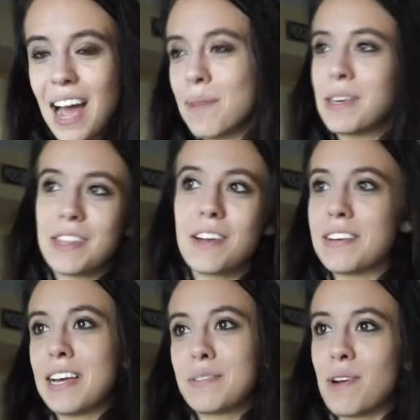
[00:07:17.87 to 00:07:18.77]
I mean, there are
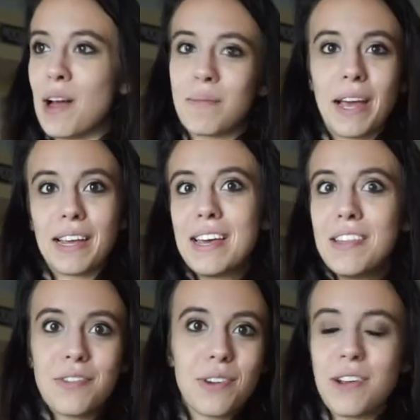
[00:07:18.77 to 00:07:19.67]
days where I'm like
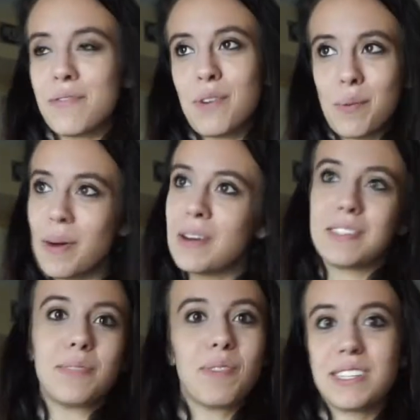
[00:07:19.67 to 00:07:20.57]
3 or 4
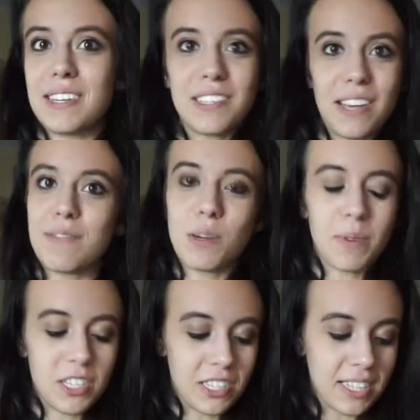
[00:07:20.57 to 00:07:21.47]
posts because I just have so
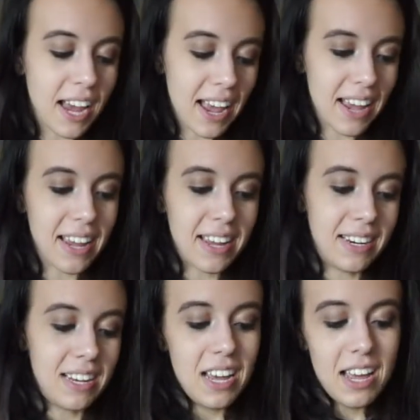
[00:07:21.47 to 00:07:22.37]
much to say,
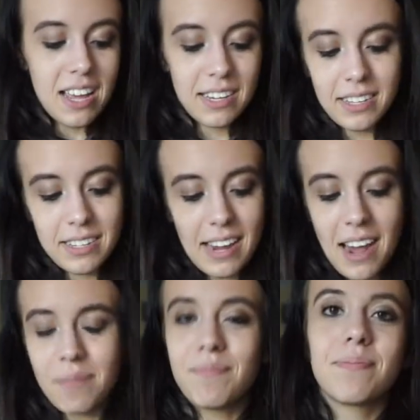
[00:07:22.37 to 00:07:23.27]
and yeah.